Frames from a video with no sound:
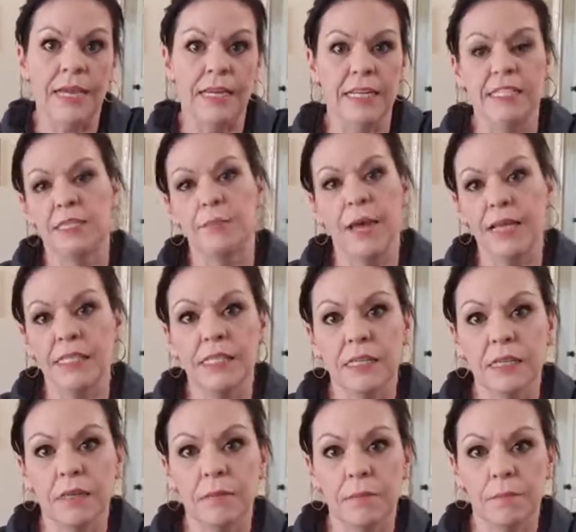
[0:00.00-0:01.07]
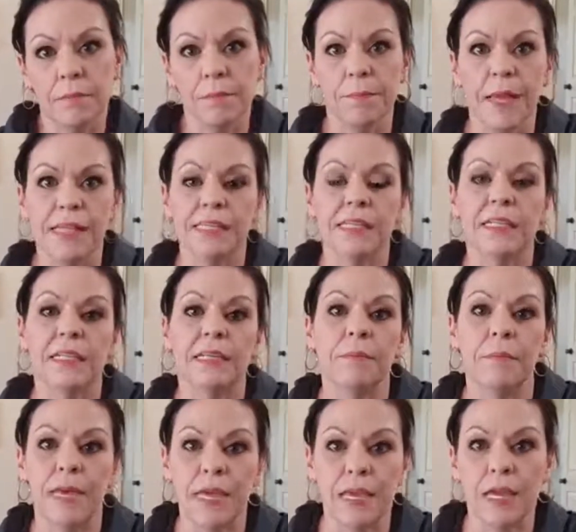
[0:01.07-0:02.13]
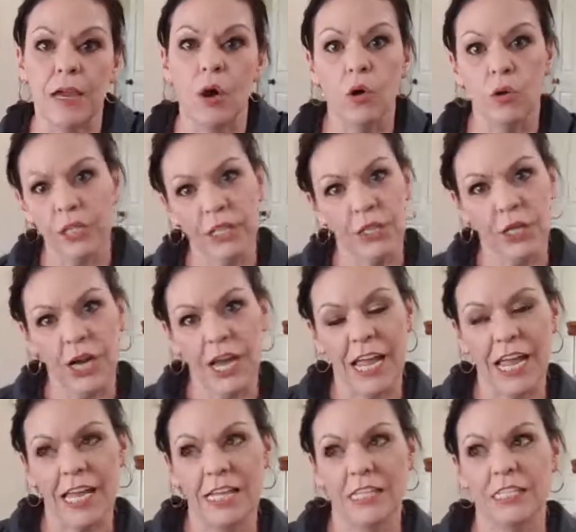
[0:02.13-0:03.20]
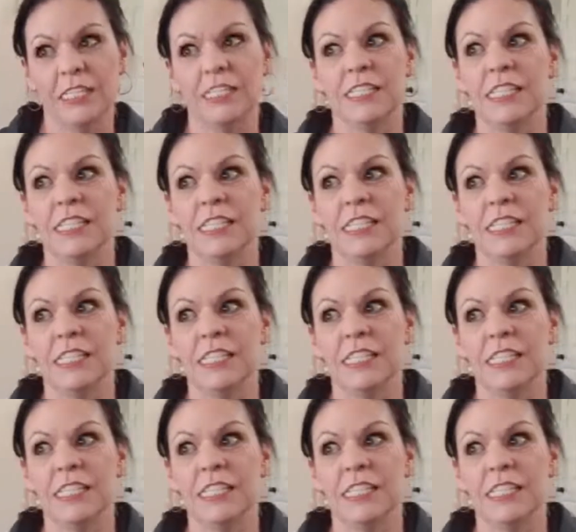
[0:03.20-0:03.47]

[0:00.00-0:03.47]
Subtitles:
And it's basically me holding your hand,